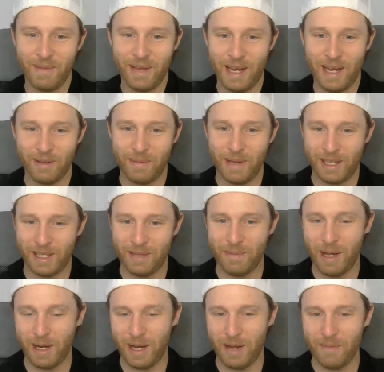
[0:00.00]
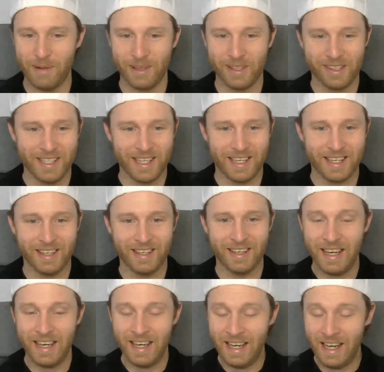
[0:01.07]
Being able to pick the puck up on the stick and